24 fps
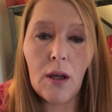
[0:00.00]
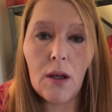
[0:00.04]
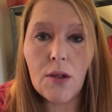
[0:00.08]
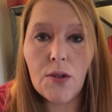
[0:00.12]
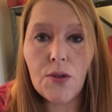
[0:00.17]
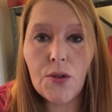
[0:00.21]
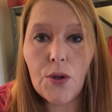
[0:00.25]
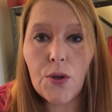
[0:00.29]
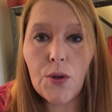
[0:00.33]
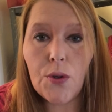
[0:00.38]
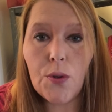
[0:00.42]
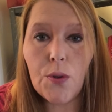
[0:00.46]

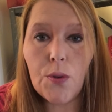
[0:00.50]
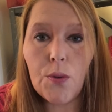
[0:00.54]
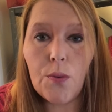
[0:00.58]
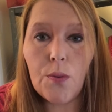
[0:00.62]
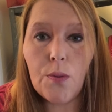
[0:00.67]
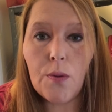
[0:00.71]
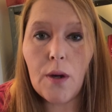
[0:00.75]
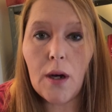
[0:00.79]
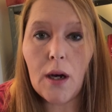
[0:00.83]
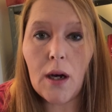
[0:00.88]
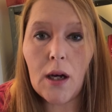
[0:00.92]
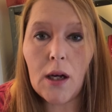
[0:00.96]

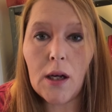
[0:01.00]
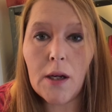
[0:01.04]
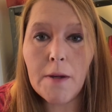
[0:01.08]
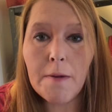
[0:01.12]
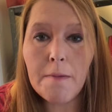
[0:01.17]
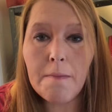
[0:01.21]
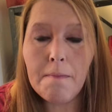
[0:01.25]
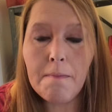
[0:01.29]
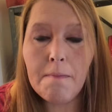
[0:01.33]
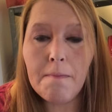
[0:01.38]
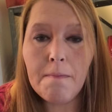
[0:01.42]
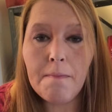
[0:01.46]
So
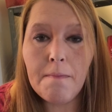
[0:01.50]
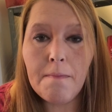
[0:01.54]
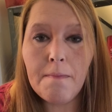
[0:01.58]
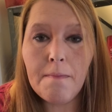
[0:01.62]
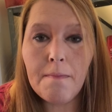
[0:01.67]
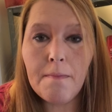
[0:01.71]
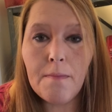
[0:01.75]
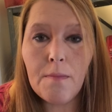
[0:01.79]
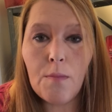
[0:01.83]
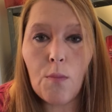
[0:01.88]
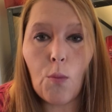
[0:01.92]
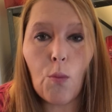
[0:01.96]

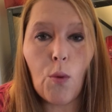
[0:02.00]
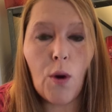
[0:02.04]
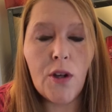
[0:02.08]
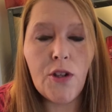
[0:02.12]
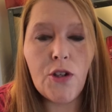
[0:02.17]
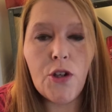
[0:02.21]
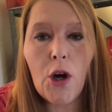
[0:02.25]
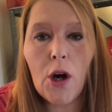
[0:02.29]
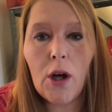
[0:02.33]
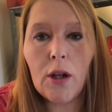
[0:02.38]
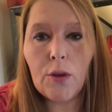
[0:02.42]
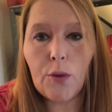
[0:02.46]

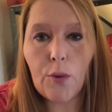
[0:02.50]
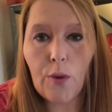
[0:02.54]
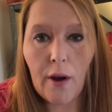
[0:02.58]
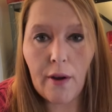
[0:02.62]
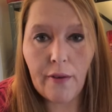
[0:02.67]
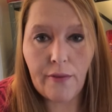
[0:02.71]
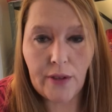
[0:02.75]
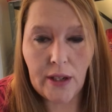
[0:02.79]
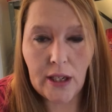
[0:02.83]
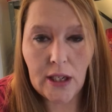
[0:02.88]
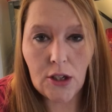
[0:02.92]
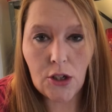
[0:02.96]
$1
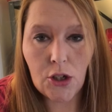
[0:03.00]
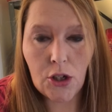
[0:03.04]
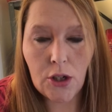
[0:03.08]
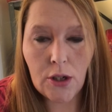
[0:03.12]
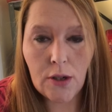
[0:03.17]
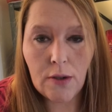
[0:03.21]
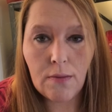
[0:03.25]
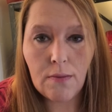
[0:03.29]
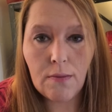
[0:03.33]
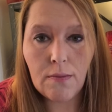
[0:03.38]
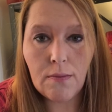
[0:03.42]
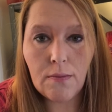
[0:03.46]
off
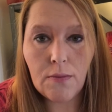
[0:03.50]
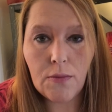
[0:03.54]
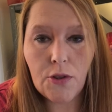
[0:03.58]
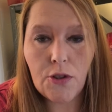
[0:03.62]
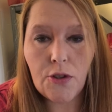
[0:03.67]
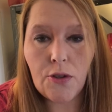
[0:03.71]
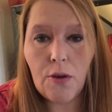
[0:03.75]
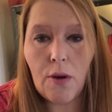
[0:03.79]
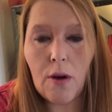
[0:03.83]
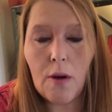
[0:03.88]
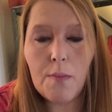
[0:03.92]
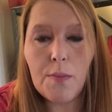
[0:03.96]
each.
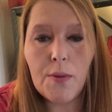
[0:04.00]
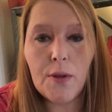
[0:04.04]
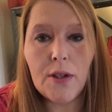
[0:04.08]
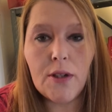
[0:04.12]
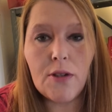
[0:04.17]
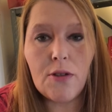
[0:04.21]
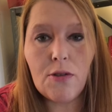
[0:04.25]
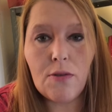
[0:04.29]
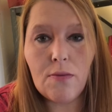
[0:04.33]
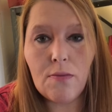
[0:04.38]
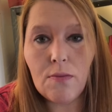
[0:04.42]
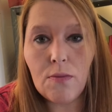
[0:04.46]
So
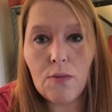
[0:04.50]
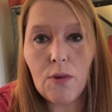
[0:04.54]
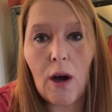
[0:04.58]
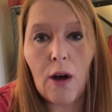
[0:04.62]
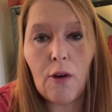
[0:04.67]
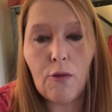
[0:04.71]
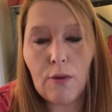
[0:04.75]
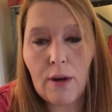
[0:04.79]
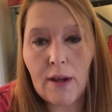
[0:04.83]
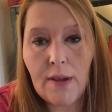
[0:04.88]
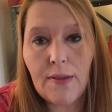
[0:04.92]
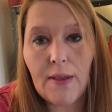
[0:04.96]

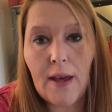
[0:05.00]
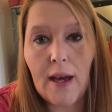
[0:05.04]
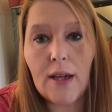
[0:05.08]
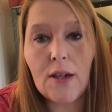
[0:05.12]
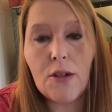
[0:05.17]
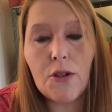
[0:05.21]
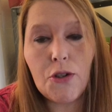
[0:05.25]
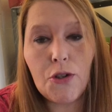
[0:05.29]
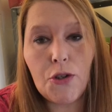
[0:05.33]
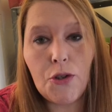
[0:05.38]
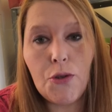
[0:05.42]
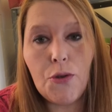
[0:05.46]
I'll write
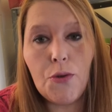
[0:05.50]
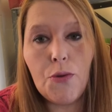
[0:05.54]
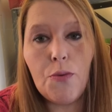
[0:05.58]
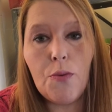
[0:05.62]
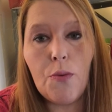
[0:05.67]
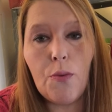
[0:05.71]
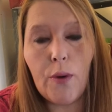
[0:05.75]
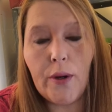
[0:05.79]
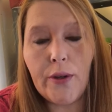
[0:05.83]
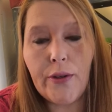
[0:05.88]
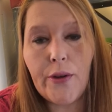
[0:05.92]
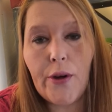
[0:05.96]
that,
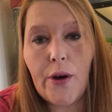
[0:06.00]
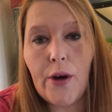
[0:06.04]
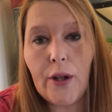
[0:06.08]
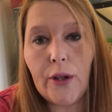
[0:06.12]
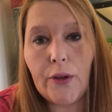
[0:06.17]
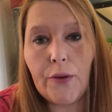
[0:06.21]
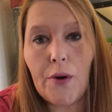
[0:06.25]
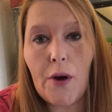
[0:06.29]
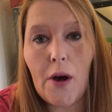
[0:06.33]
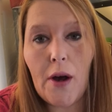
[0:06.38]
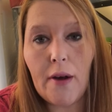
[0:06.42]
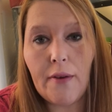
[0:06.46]
2
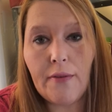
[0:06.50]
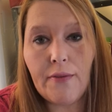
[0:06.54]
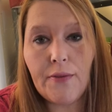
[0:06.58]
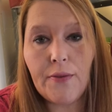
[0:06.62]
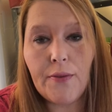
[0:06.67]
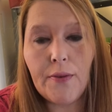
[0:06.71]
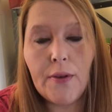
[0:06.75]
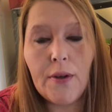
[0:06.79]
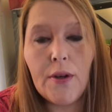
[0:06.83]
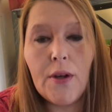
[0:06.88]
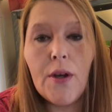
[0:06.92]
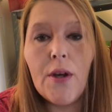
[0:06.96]
$1 off.
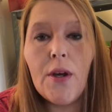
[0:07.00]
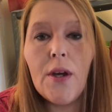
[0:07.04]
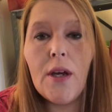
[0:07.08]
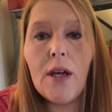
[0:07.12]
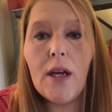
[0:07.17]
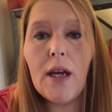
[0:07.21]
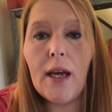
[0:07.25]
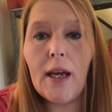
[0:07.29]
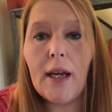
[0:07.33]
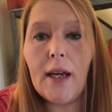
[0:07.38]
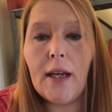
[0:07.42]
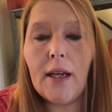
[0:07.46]

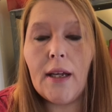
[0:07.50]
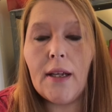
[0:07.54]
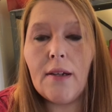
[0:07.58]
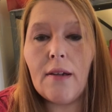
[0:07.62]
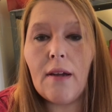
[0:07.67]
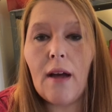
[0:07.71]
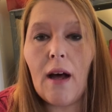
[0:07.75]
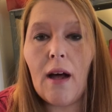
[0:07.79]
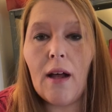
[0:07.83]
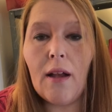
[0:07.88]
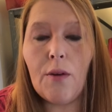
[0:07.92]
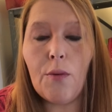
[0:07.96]

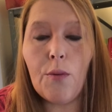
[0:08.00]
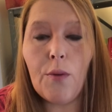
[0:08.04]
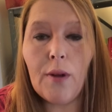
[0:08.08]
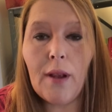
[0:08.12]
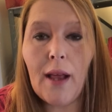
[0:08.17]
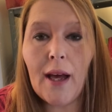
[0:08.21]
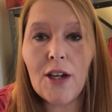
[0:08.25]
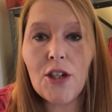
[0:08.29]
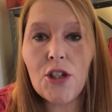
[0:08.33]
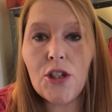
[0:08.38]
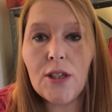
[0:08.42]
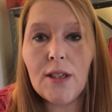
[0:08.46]
And I will
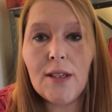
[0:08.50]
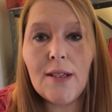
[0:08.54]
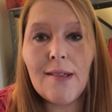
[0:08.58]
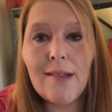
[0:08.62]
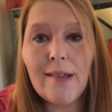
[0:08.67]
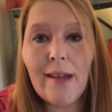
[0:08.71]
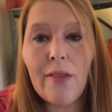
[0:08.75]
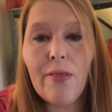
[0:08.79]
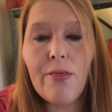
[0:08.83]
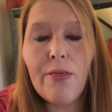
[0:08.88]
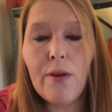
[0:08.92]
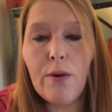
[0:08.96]
actually
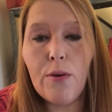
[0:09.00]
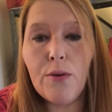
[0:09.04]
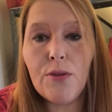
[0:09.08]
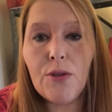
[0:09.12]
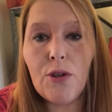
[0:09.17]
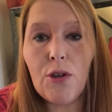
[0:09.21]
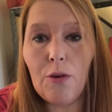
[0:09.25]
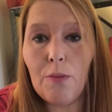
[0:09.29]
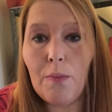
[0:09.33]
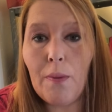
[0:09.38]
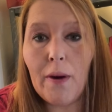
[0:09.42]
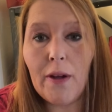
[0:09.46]
set those
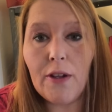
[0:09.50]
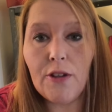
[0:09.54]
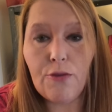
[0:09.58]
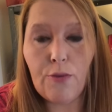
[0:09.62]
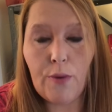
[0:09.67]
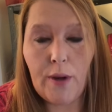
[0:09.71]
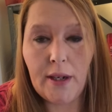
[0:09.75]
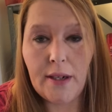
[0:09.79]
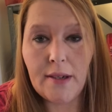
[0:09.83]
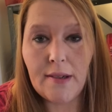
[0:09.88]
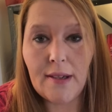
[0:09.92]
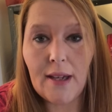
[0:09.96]
coupons
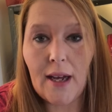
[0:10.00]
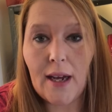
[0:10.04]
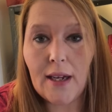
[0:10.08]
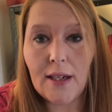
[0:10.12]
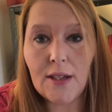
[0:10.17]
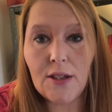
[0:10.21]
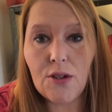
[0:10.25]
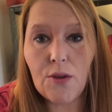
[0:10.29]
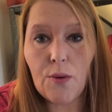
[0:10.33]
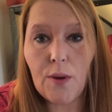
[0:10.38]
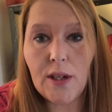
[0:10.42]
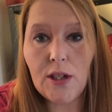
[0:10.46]
right
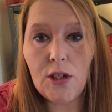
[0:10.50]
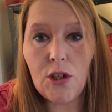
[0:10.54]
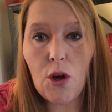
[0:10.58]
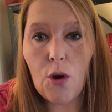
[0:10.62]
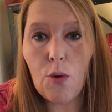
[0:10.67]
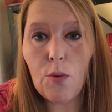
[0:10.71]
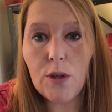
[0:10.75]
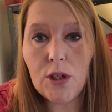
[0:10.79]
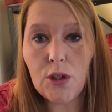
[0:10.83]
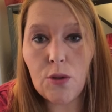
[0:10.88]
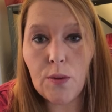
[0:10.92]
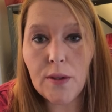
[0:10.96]
aside so I
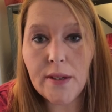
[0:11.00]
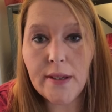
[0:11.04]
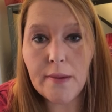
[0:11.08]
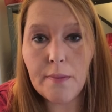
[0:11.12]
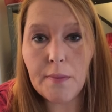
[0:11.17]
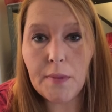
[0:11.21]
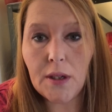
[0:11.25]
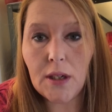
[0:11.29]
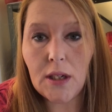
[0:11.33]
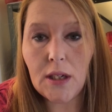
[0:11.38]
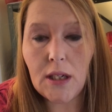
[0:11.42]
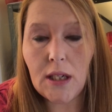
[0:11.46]
know which ones
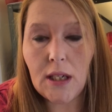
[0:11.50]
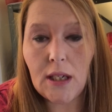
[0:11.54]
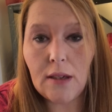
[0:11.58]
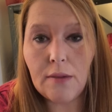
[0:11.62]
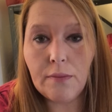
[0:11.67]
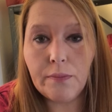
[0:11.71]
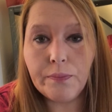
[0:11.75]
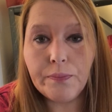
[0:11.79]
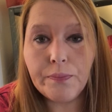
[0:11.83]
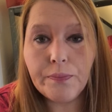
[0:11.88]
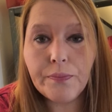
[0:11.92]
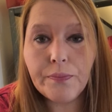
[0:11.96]
I'm going to need.